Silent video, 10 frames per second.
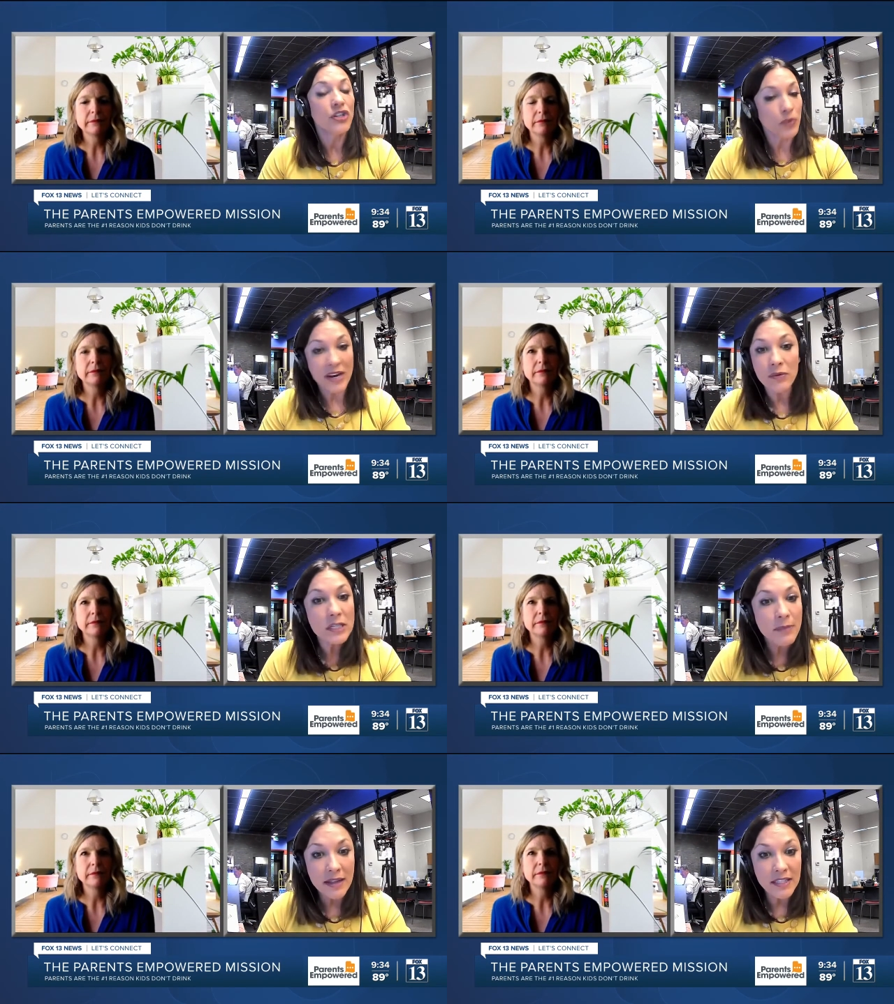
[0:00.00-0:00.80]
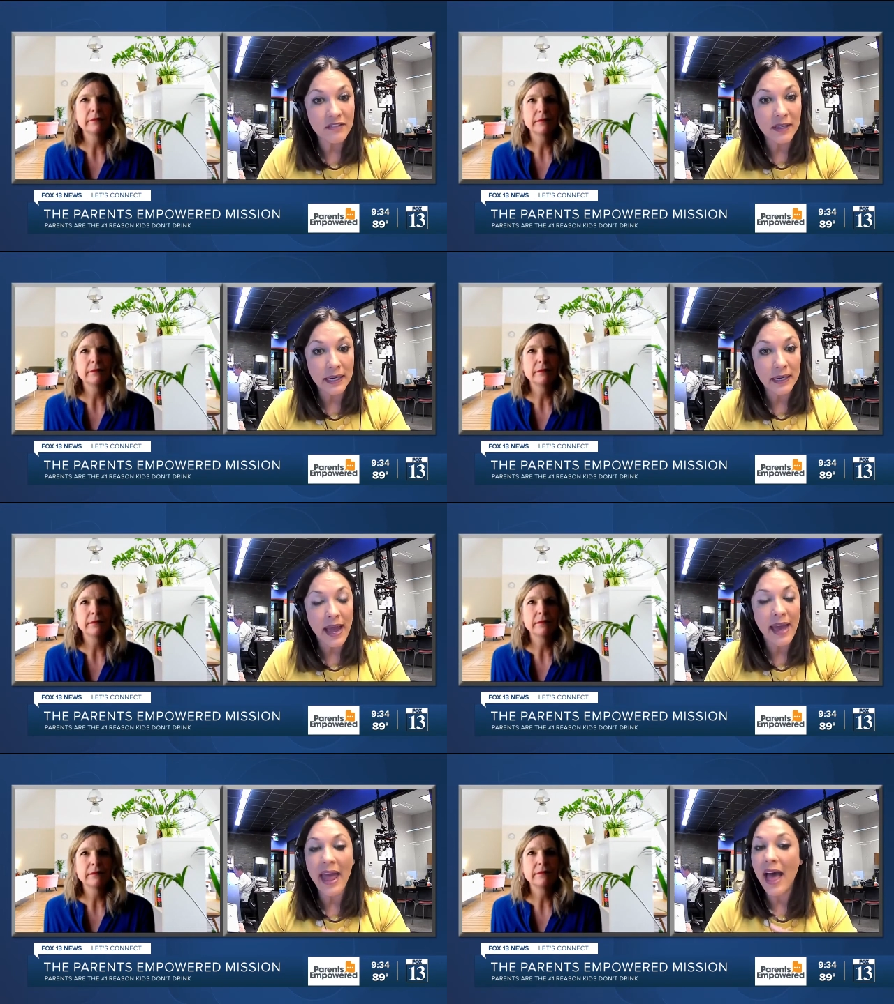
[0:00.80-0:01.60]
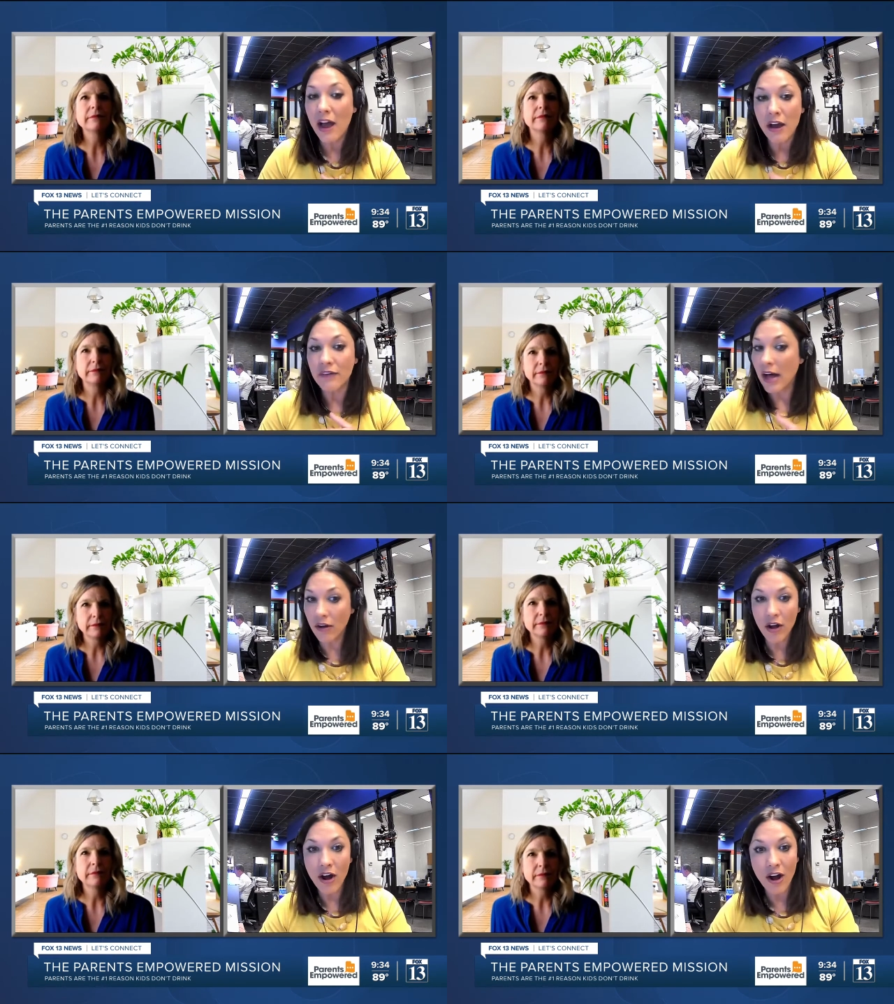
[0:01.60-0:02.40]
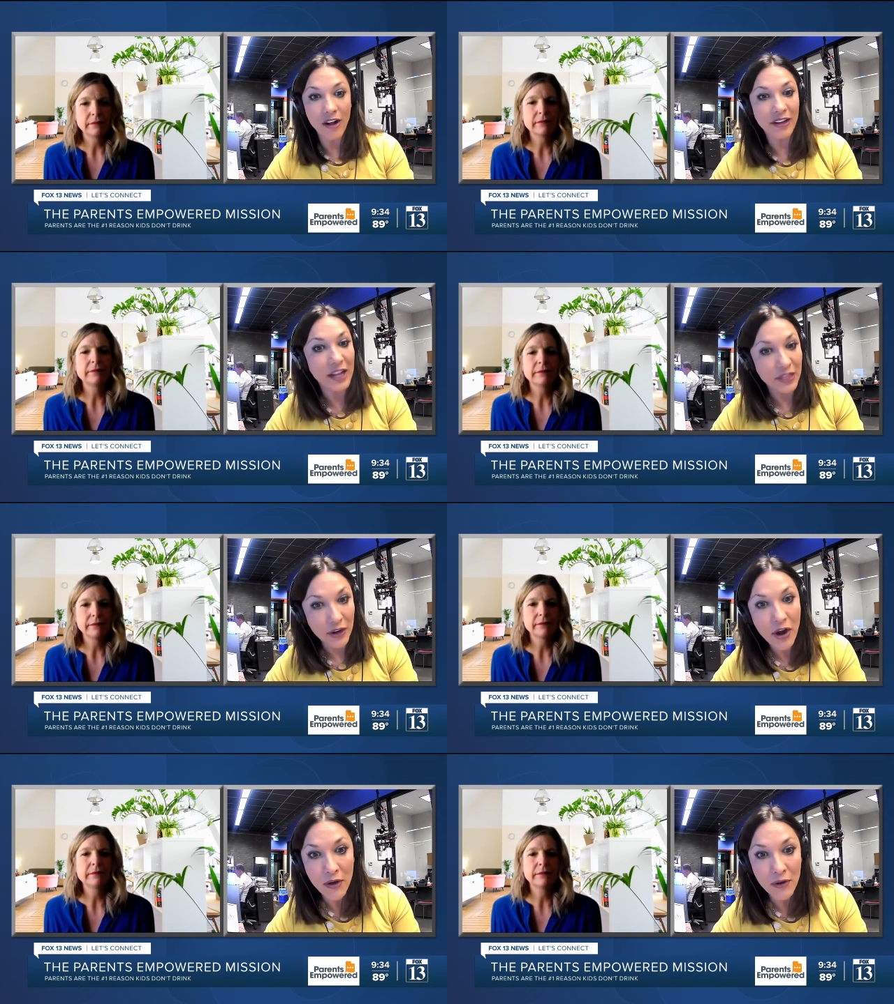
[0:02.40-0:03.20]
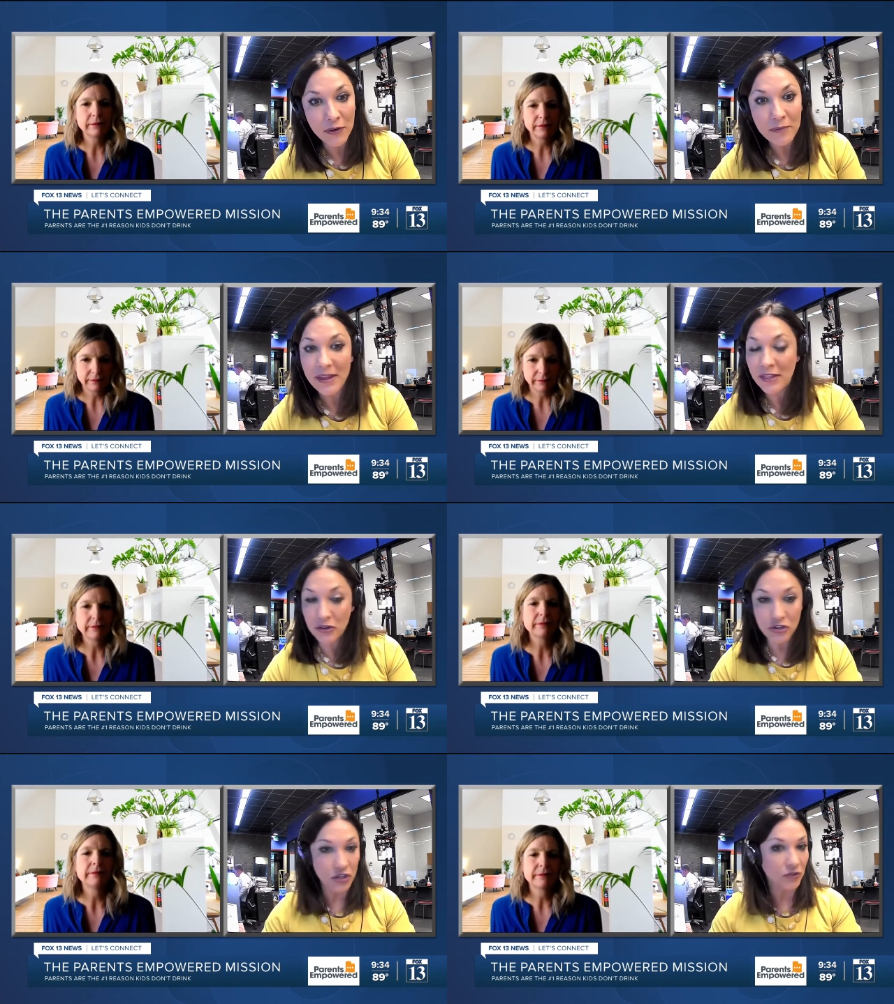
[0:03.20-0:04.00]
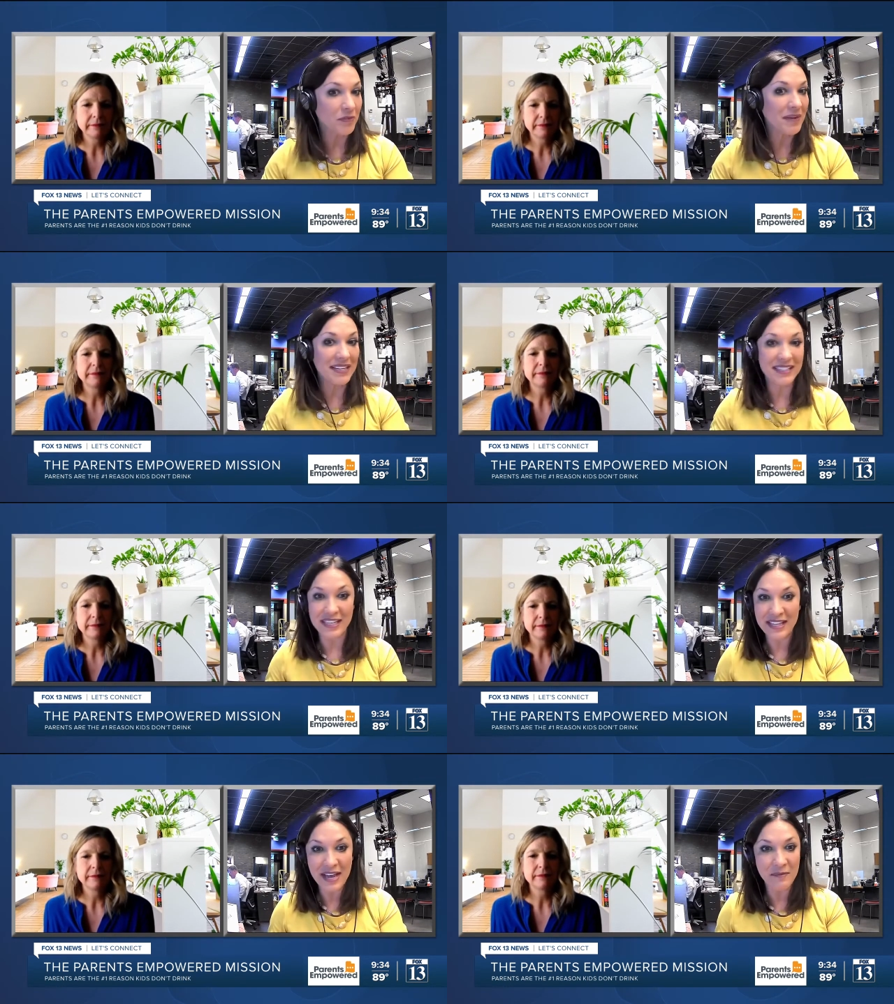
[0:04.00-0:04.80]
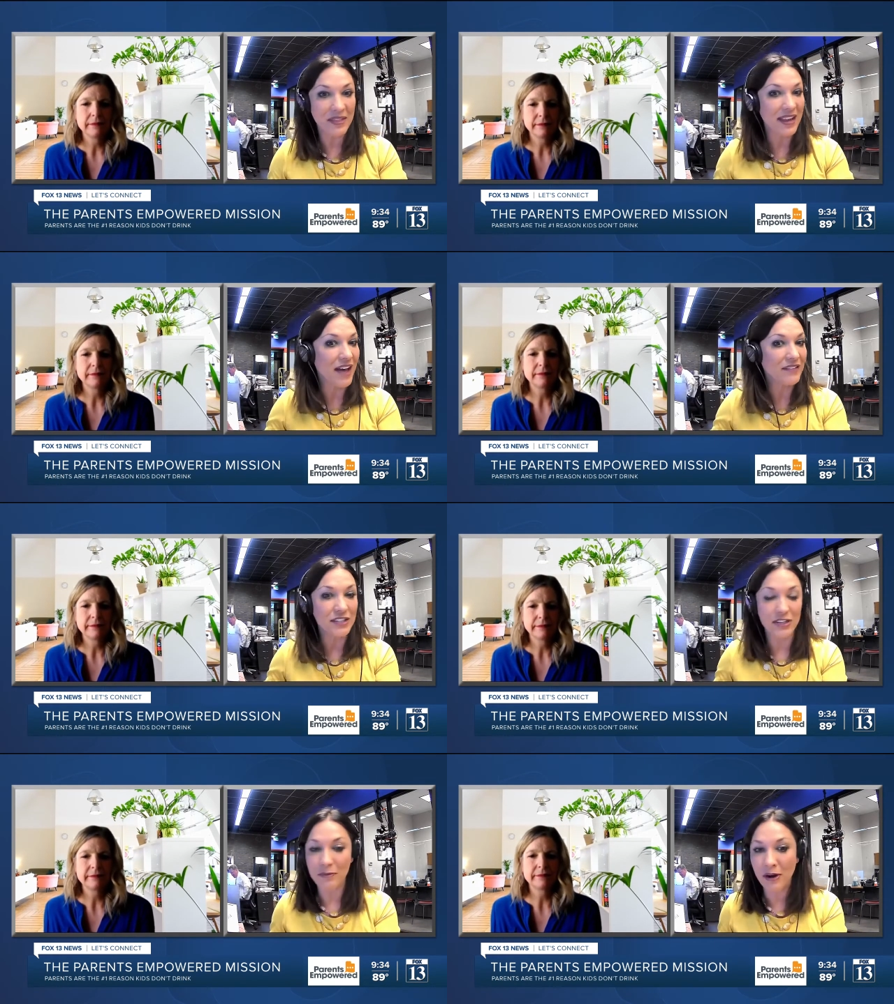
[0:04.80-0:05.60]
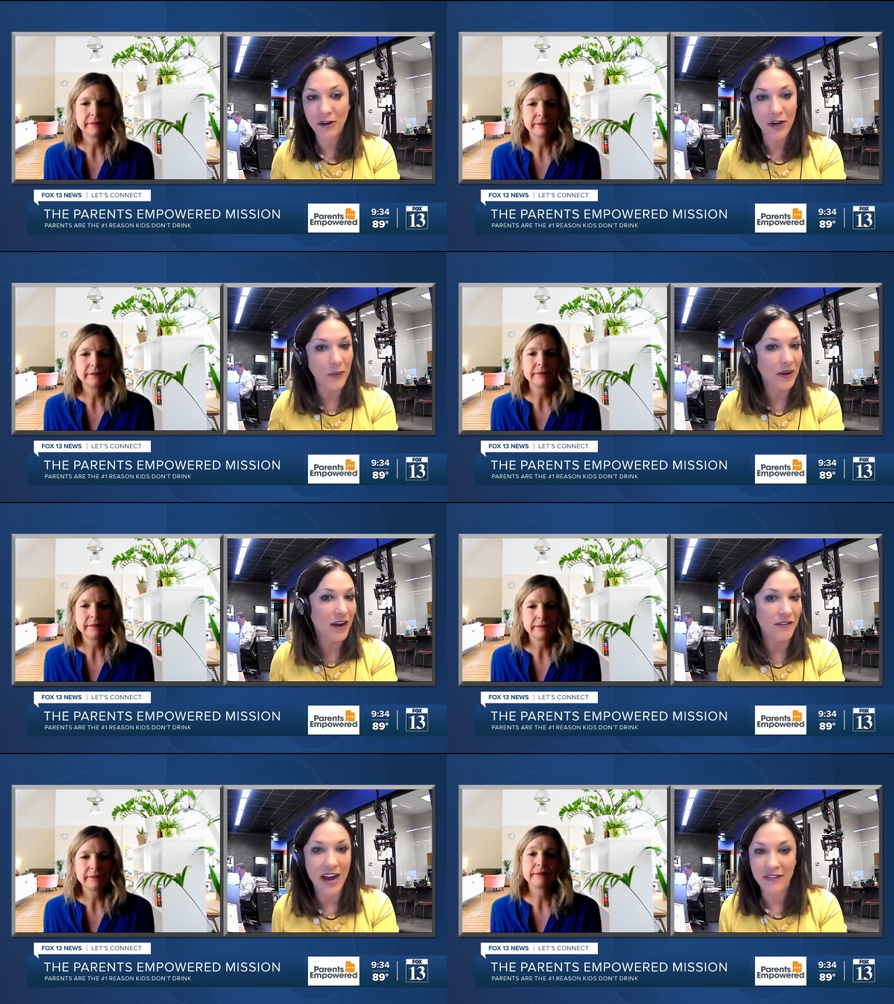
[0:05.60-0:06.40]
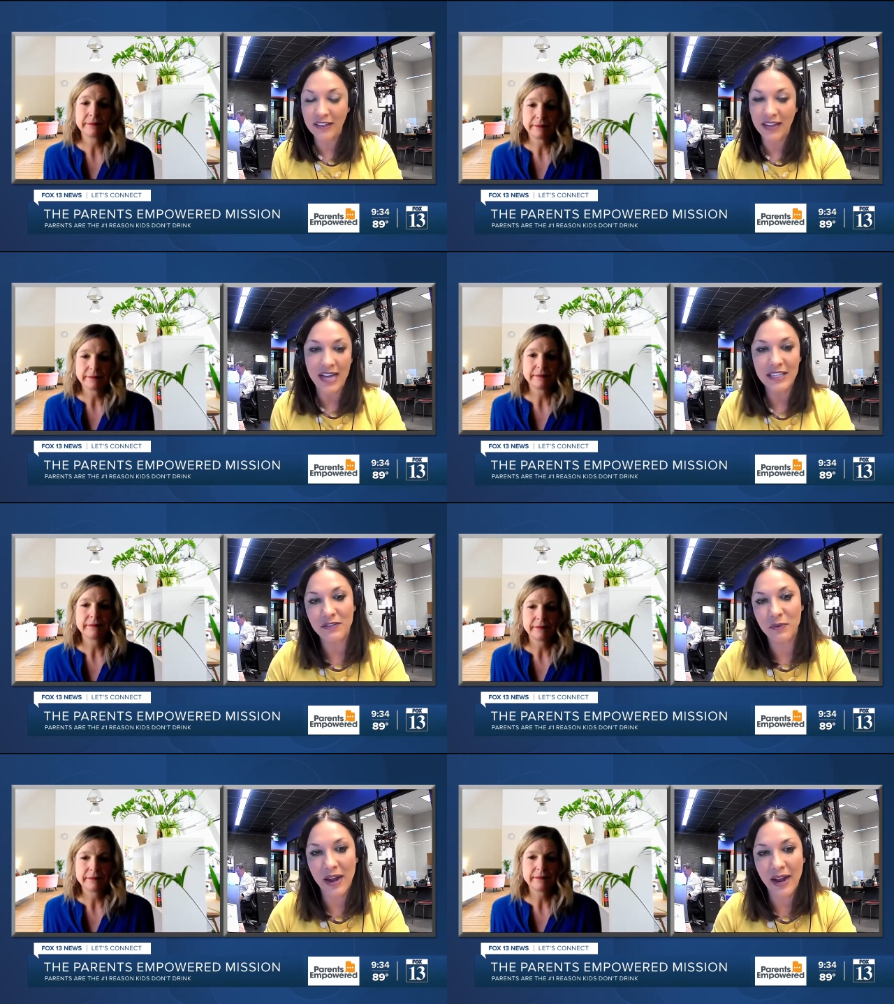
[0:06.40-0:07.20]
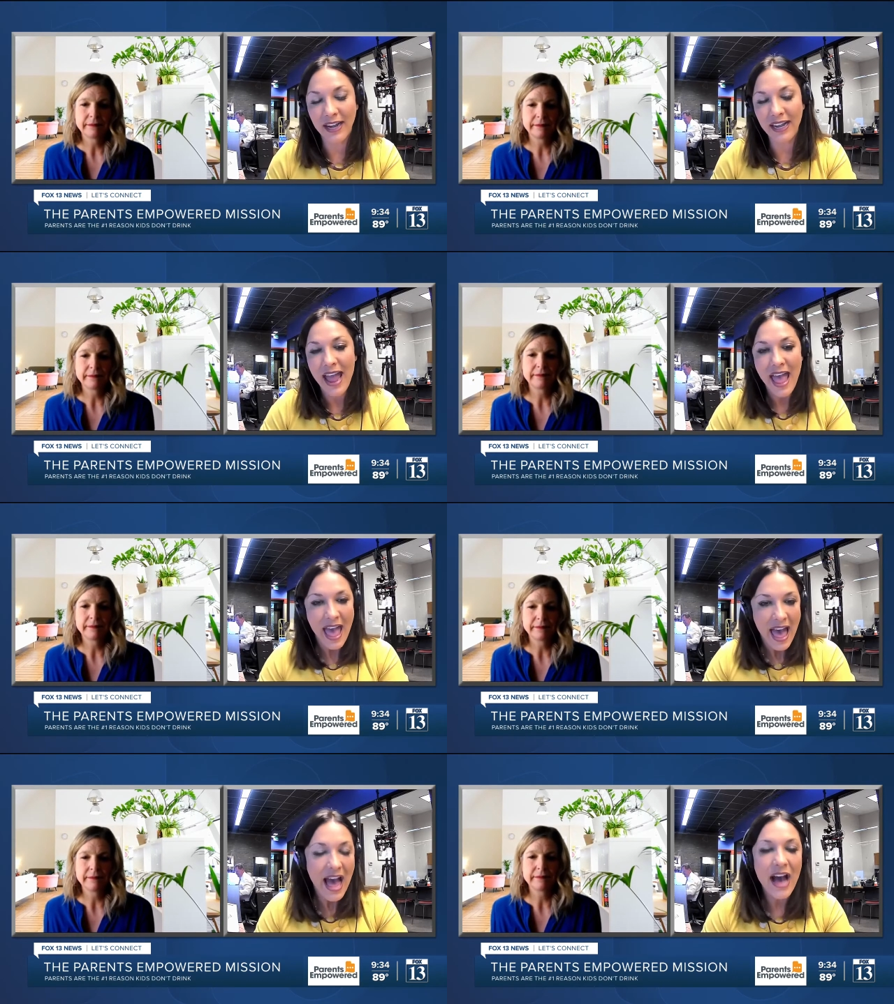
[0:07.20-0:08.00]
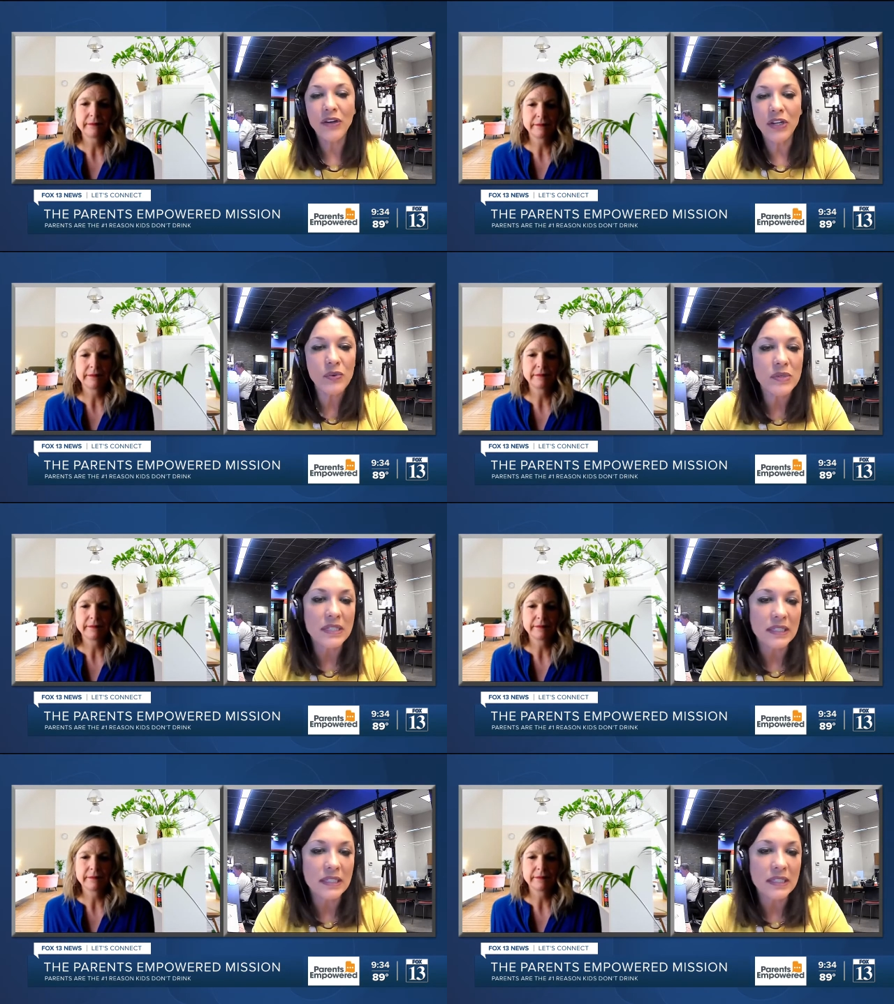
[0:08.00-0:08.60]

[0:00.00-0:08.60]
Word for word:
Speaker 1: drink responsibly and have alcohol in their home and their children may see them when they have a dinner party or whatever have a glass of wine how do you